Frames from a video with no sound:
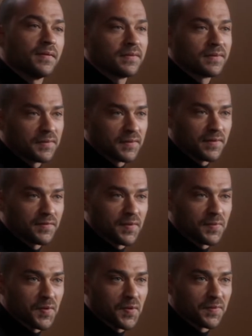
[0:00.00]
Well, don't
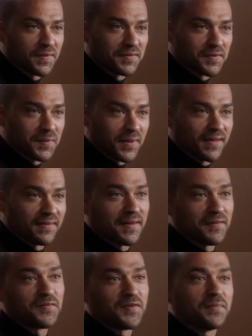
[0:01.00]
give up hope. There's still plenty of
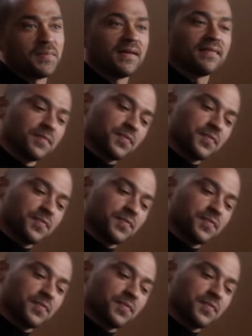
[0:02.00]
time for you to make